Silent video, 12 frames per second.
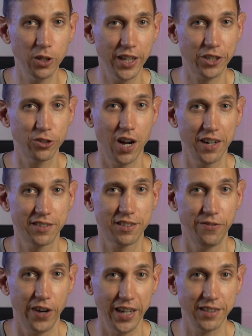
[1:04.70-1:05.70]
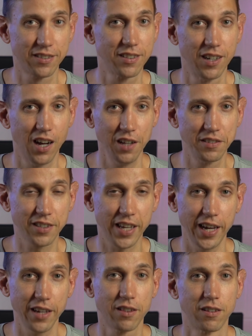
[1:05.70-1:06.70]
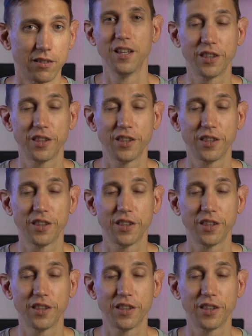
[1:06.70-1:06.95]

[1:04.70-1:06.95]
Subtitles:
electronics device unscathed.